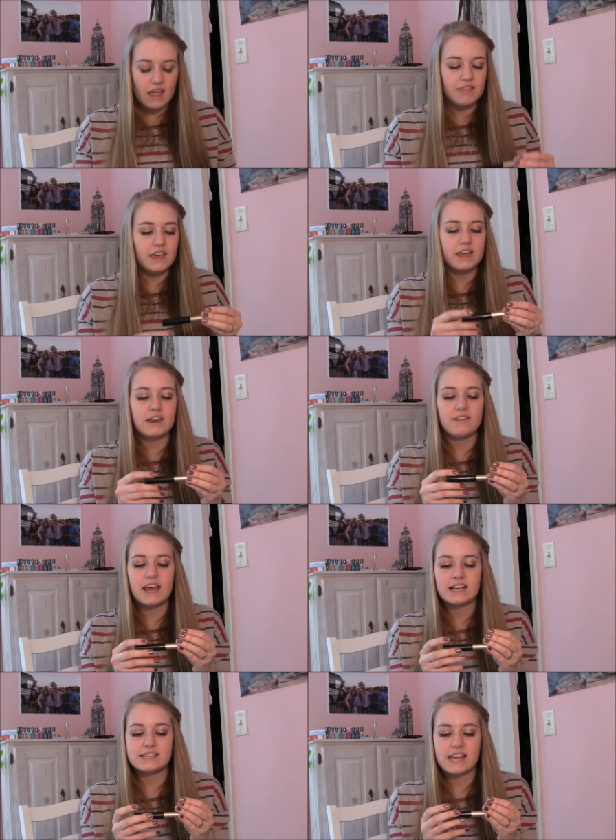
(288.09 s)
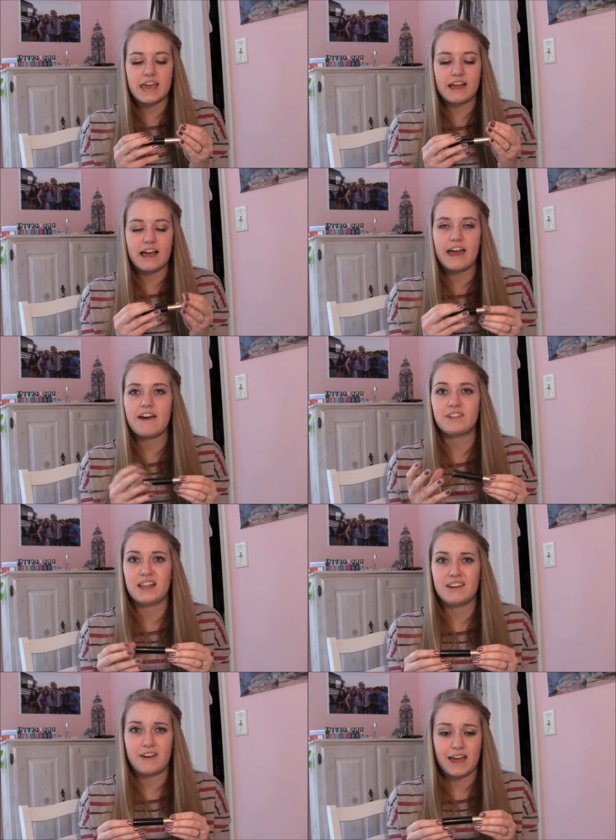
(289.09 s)
And then the next thing, I have a
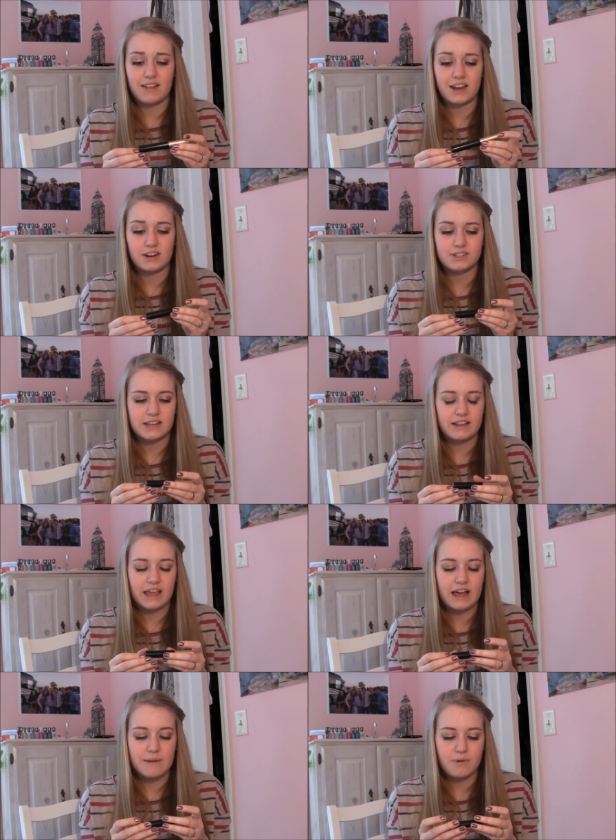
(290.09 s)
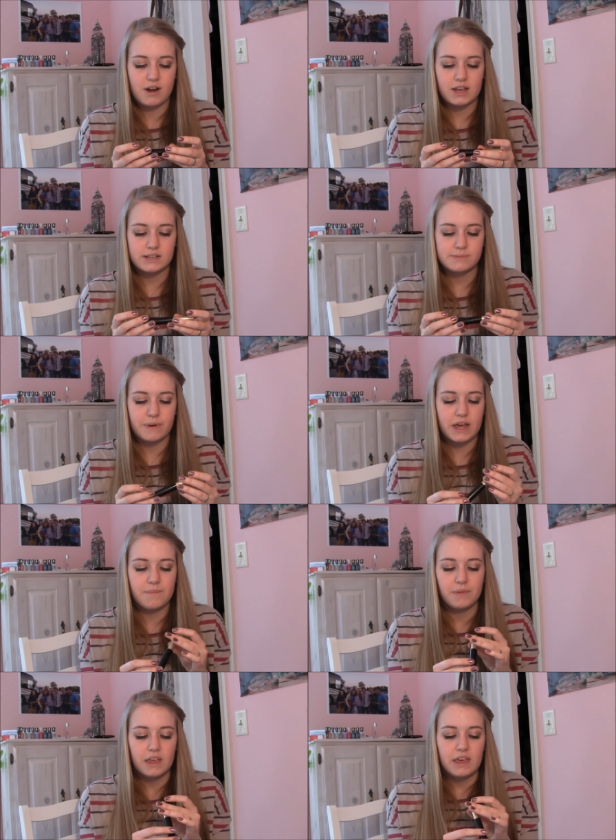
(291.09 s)
lot of eyeliners and like eye products,
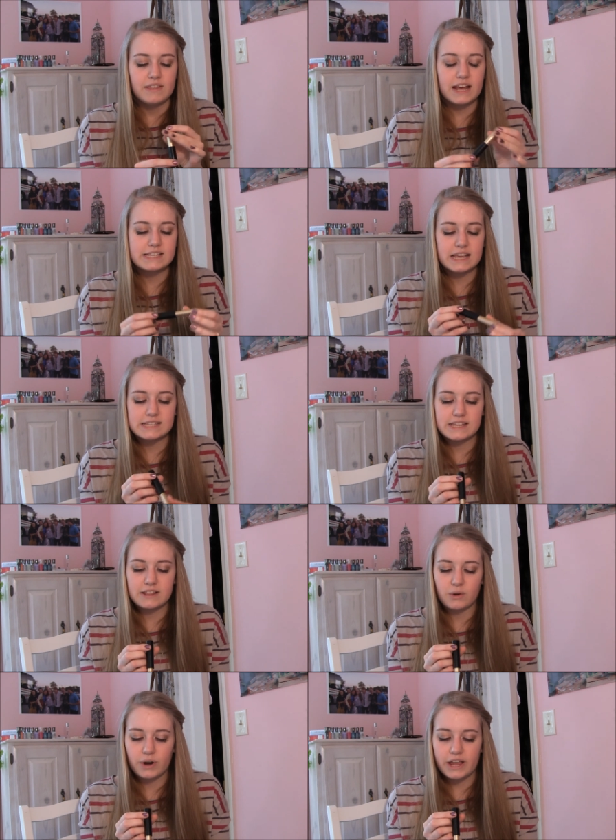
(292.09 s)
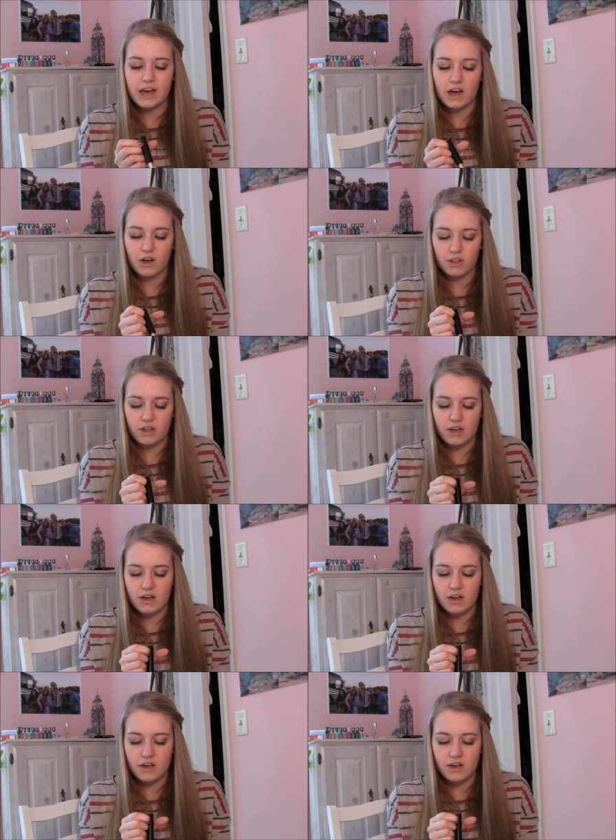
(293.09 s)
but the next thing is the L'Oreal